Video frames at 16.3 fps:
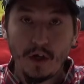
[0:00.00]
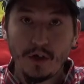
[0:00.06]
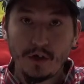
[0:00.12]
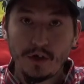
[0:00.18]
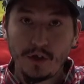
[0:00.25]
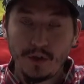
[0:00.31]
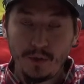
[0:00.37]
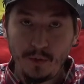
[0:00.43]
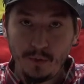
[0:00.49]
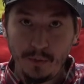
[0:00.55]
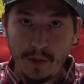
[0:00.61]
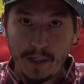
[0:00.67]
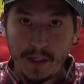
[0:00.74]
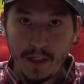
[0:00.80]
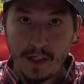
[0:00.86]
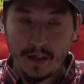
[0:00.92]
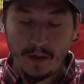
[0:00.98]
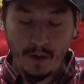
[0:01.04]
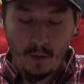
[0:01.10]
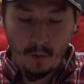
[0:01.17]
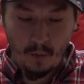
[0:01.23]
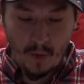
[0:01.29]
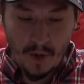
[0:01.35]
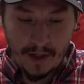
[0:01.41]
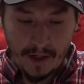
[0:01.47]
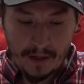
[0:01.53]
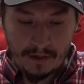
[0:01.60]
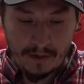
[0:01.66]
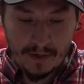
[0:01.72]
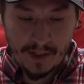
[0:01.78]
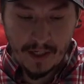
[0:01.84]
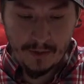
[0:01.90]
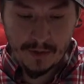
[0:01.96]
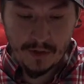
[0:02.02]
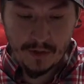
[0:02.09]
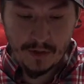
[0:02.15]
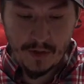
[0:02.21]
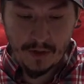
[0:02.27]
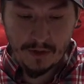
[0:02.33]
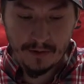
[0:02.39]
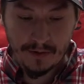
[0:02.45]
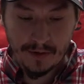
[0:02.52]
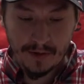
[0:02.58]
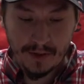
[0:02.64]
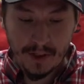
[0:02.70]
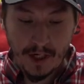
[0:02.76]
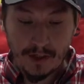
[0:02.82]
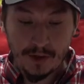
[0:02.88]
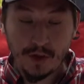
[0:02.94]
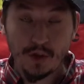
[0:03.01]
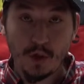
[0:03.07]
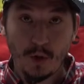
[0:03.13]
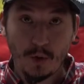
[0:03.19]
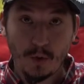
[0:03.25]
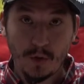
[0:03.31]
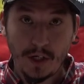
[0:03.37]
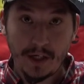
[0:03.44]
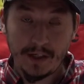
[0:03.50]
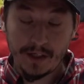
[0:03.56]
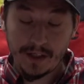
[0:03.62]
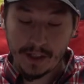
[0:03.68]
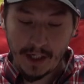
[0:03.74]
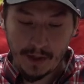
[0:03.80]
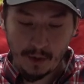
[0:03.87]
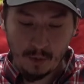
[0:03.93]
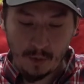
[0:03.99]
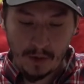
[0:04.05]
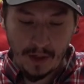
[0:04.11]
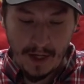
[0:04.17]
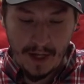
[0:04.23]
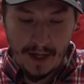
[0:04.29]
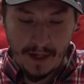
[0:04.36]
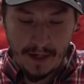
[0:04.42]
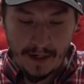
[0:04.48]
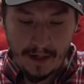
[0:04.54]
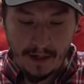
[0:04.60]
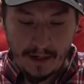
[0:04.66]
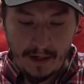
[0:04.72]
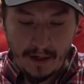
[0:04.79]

$2,100,000, as shown in Schedule A,